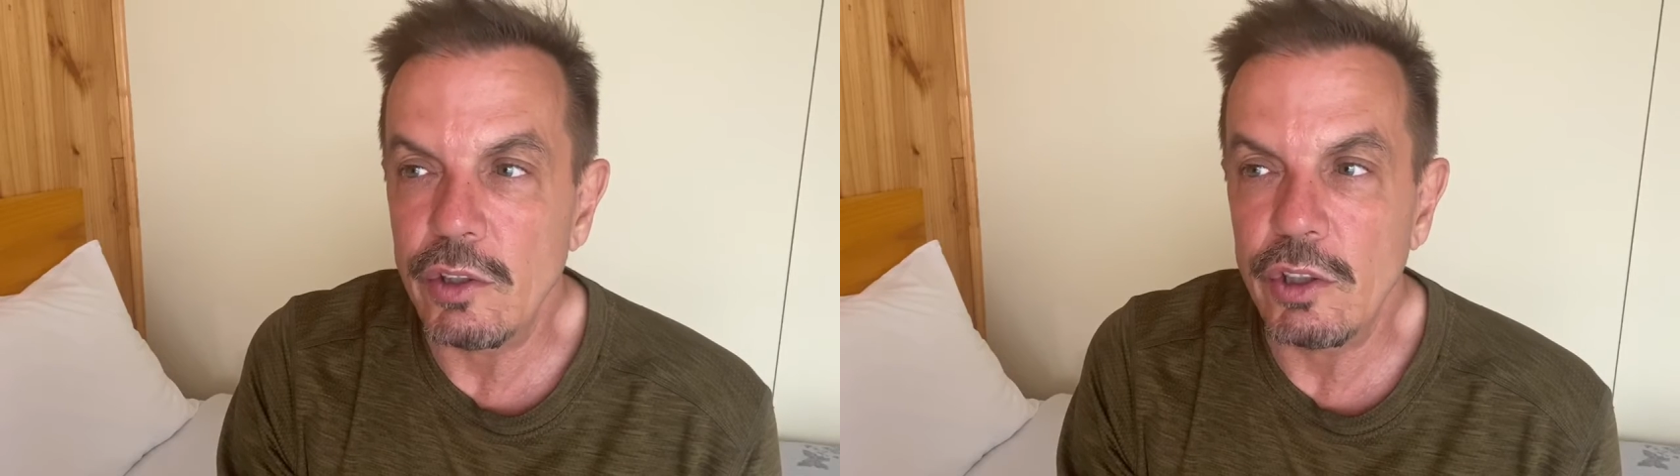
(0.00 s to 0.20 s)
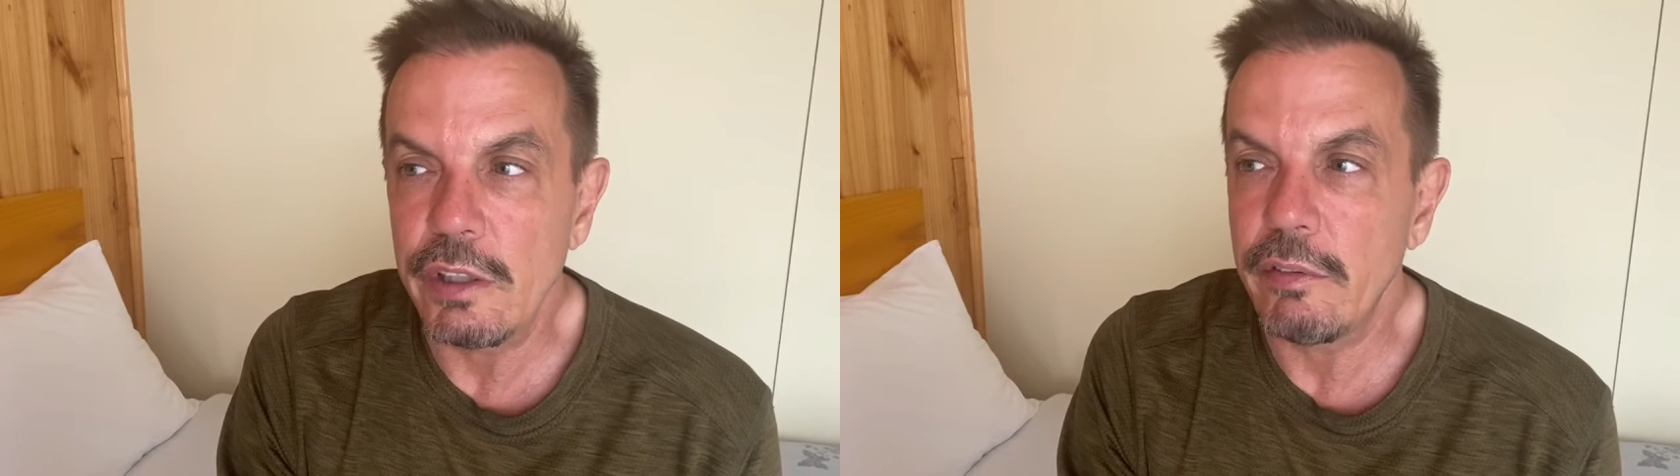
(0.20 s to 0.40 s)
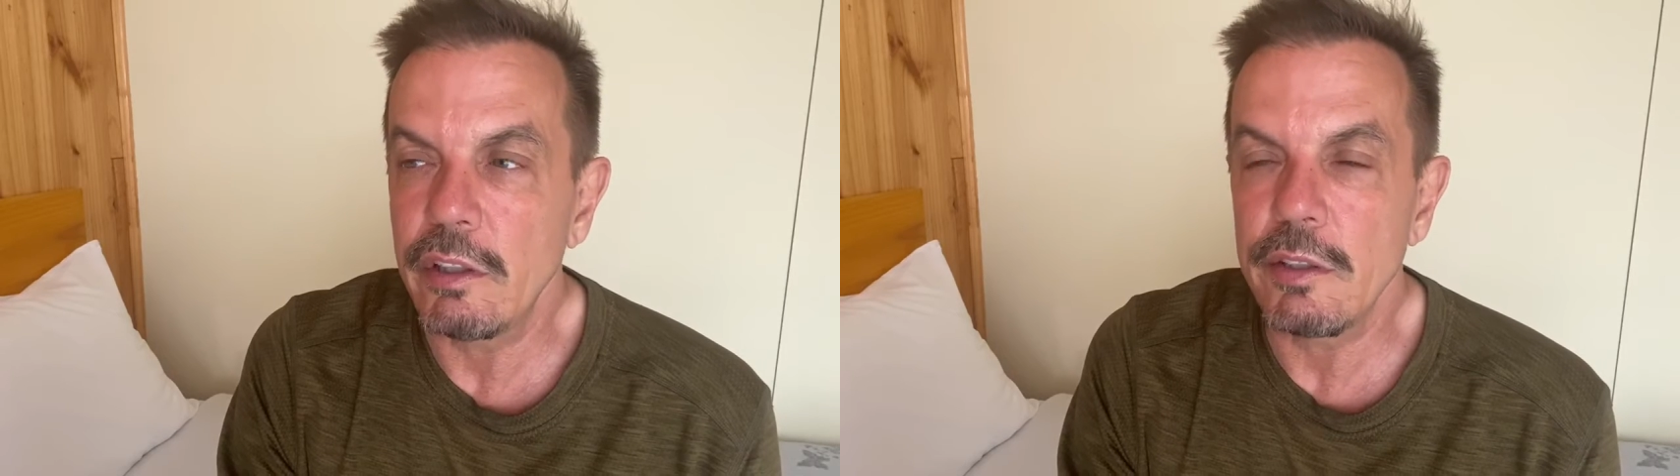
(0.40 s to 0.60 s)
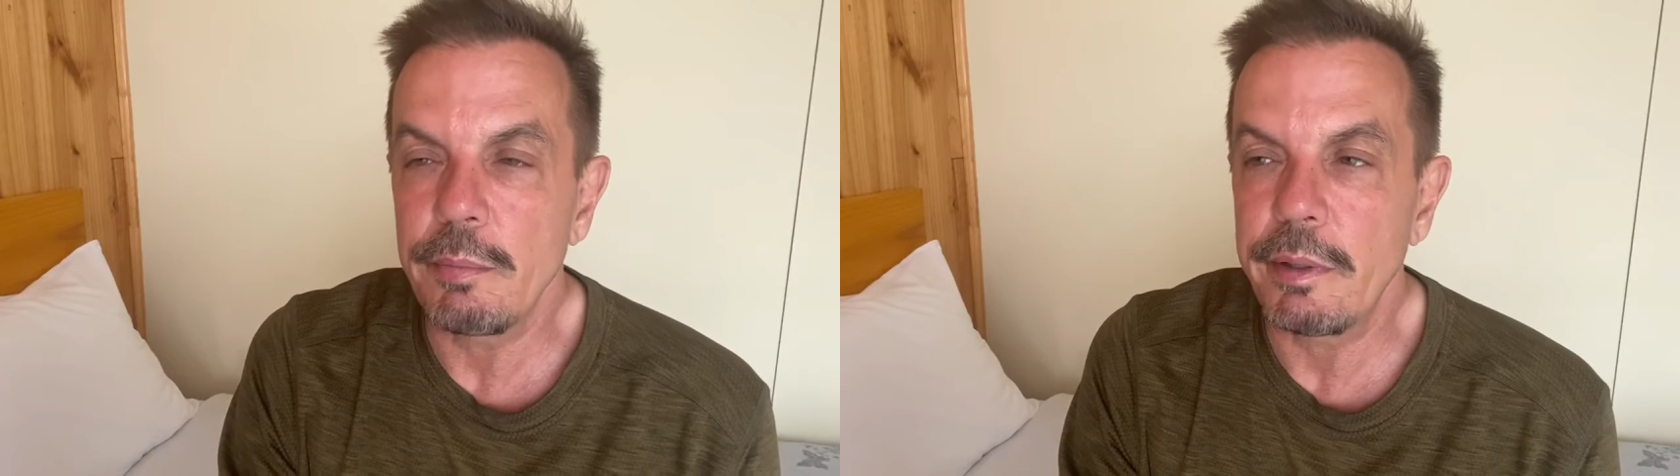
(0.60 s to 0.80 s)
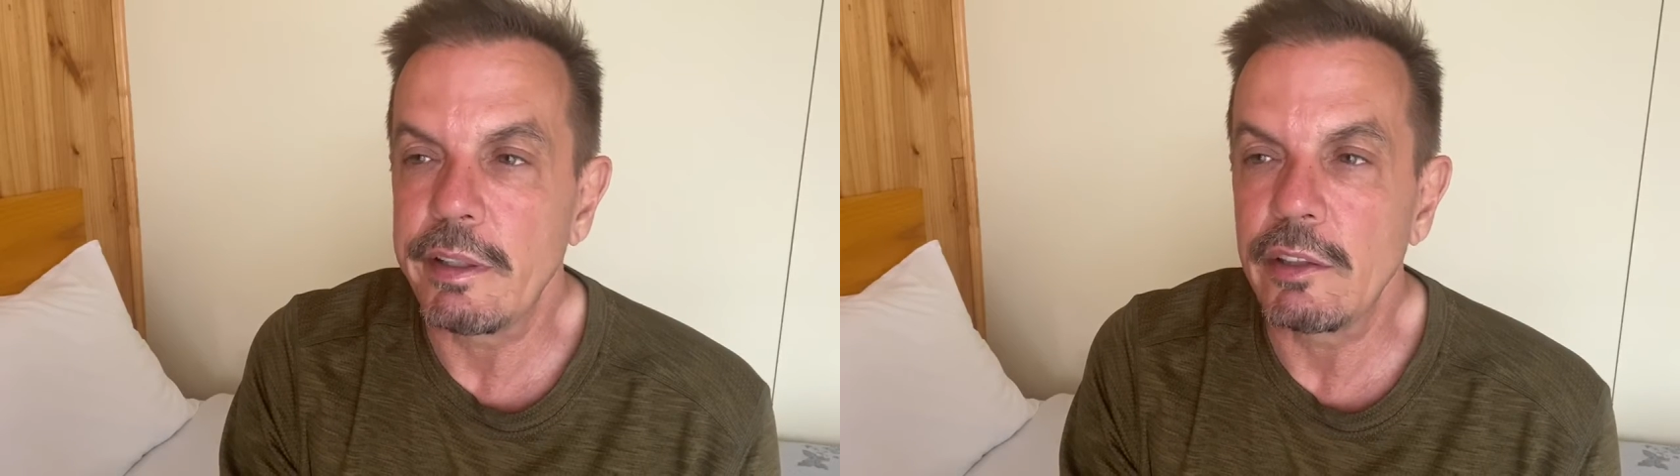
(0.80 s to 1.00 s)
she ever
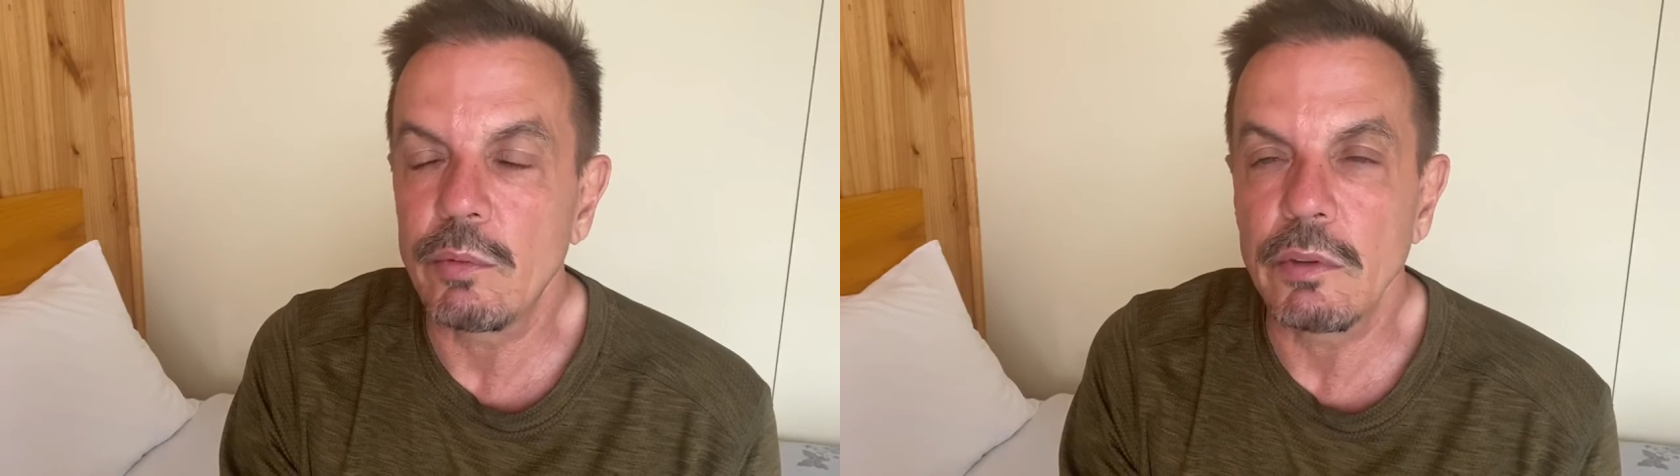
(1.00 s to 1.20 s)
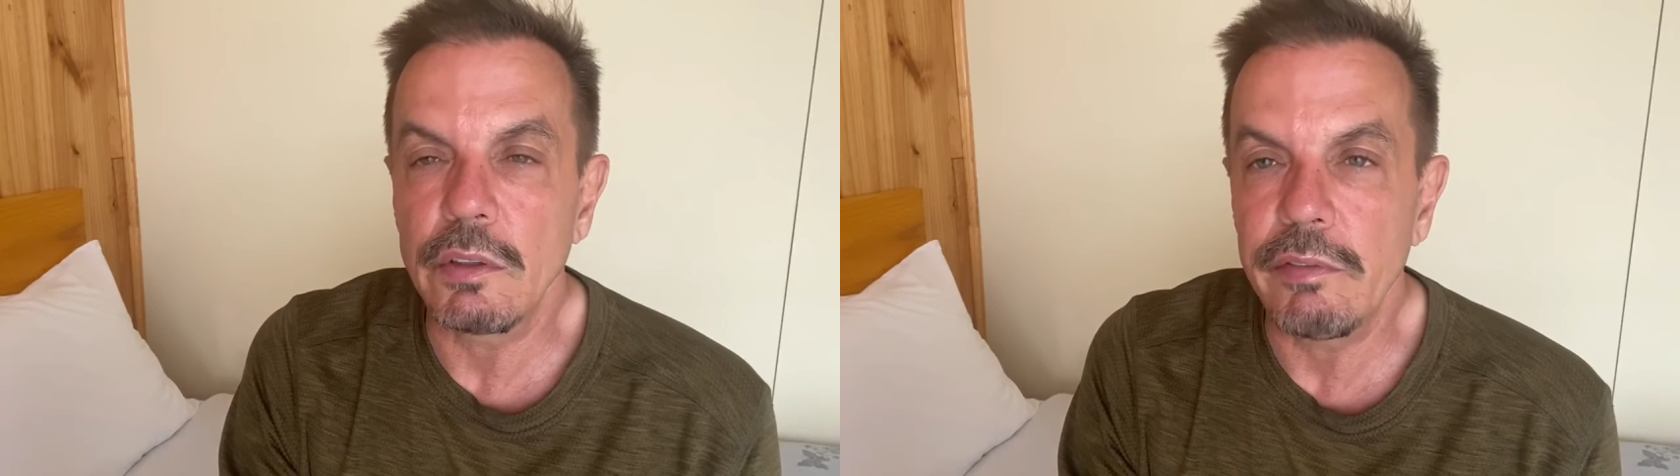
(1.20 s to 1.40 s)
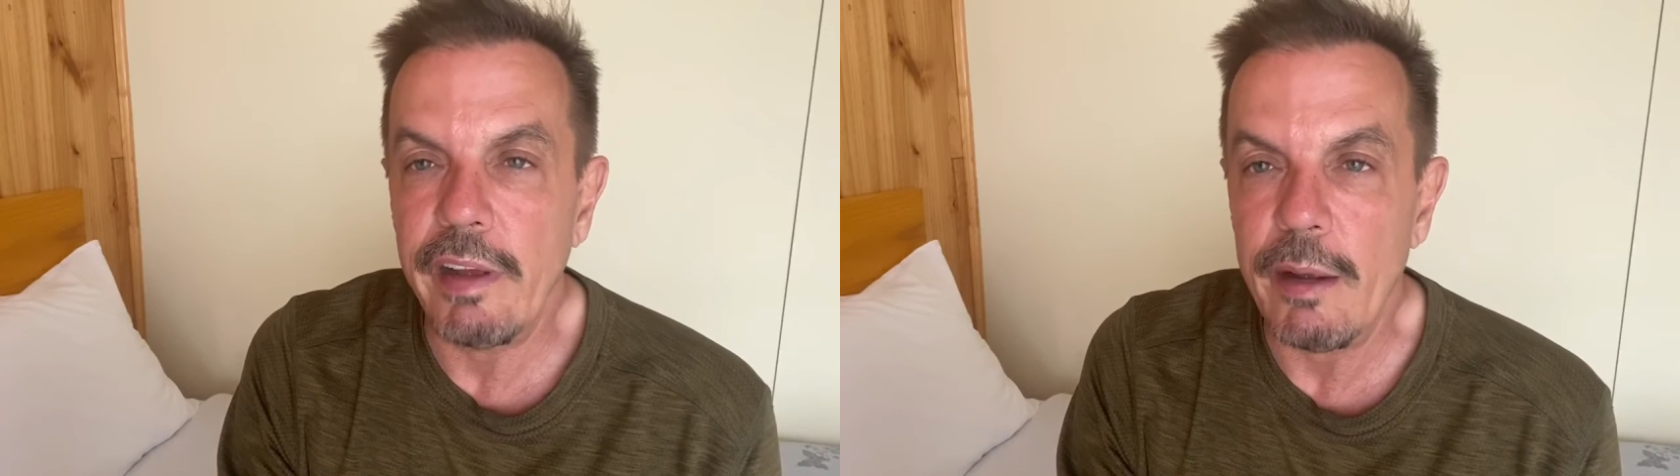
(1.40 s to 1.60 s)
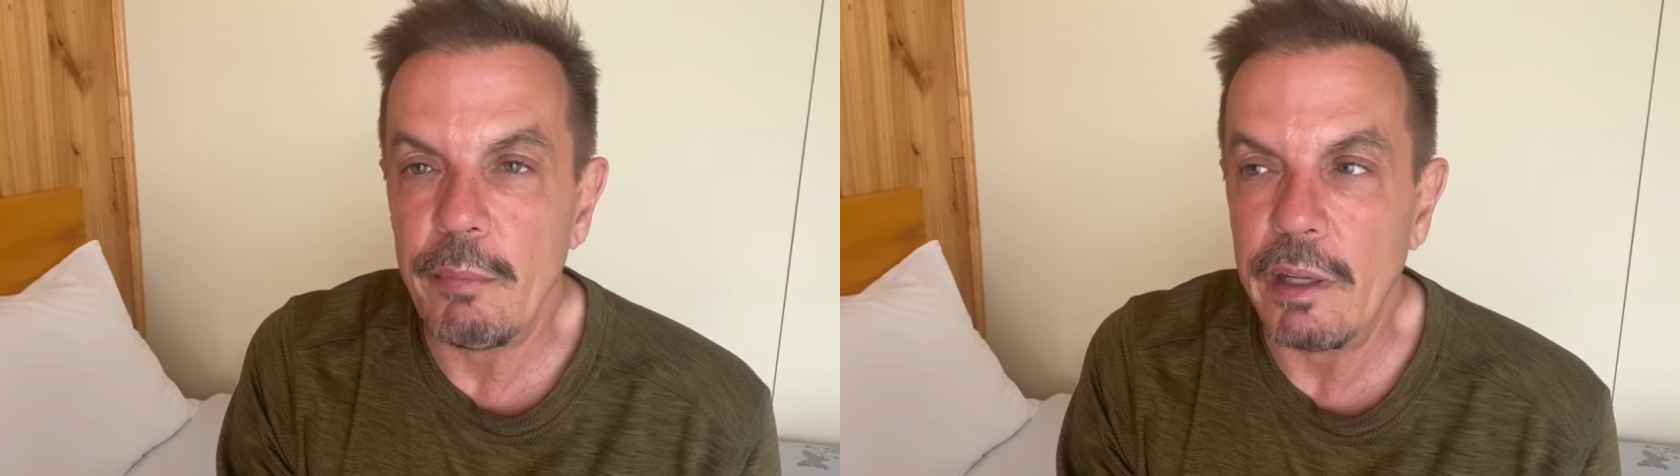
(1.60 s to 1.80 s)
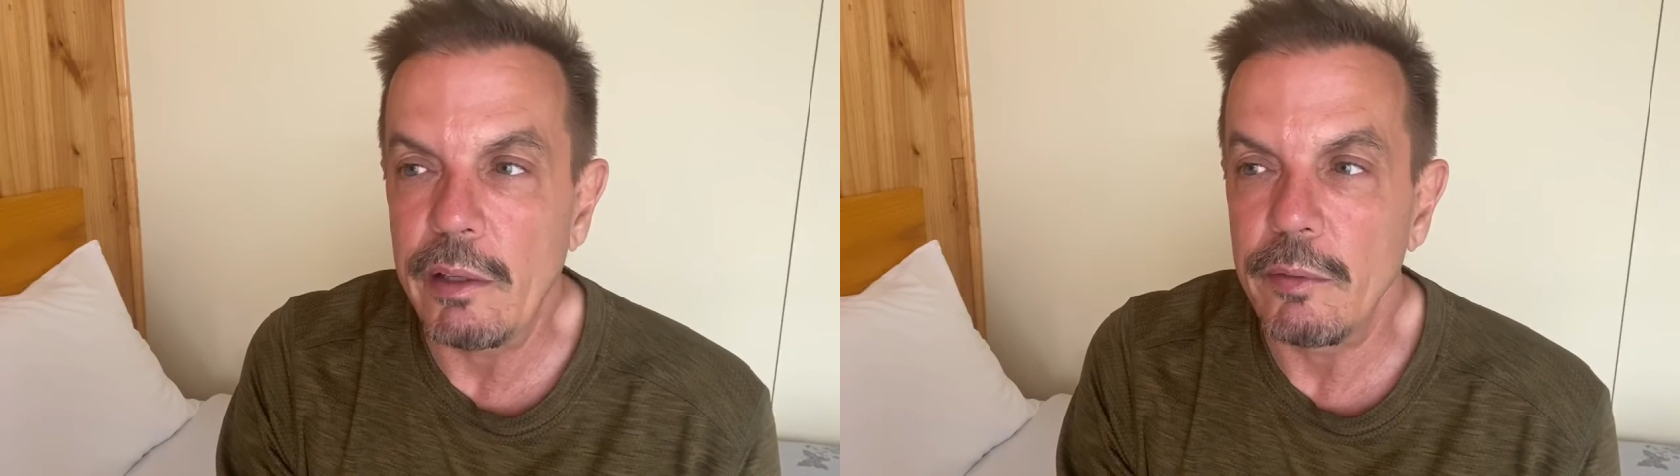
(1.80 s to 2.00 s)
experienced was her
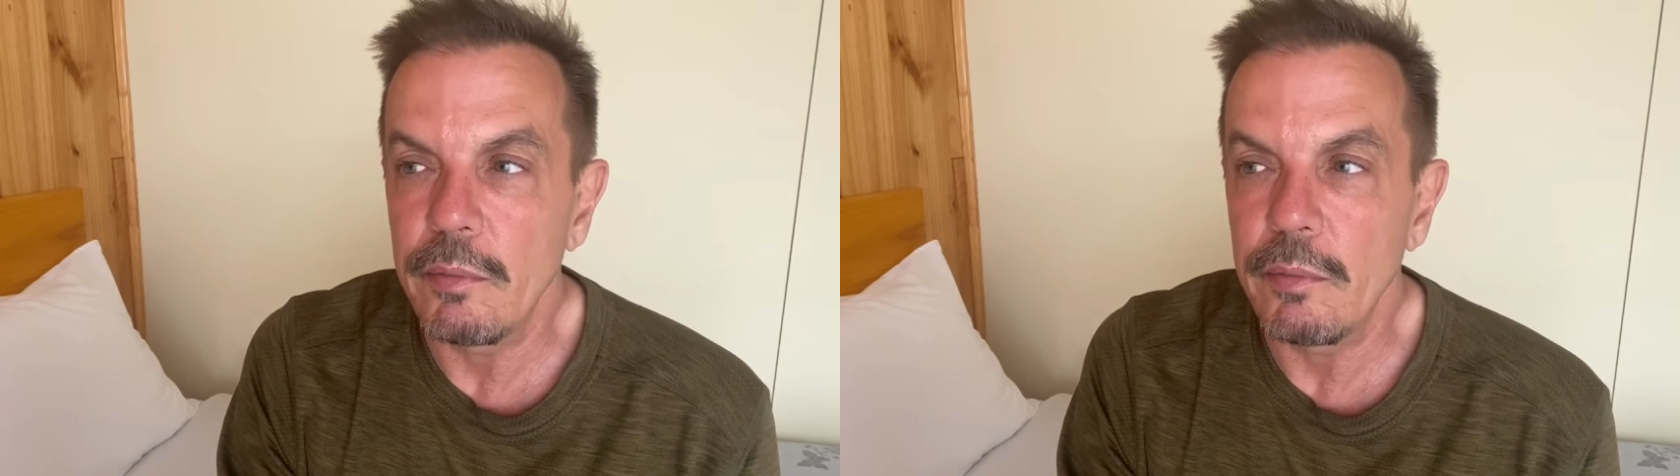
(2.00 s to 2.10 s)
family.